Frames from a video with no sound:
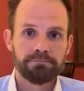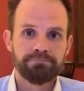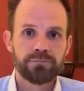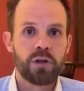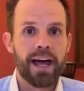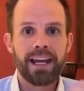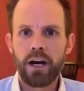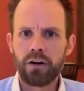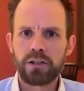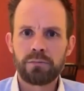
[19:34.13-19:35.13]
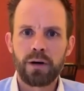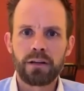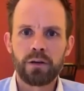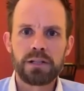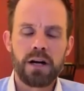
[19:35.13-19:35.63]
So that character mark
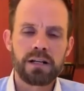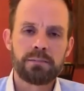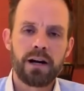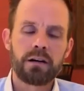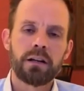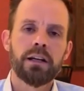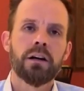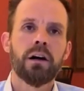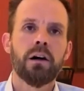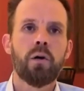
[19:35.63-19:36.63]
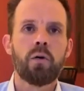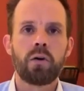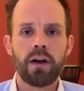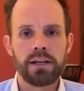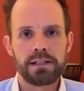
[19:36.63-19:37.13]
that we talked about earlier, or
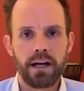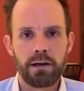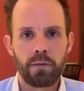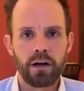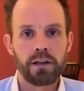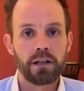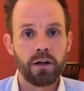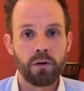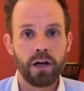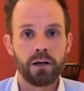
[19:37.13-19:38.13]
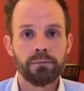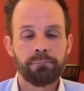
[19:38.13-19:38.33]
a design mark, the logo.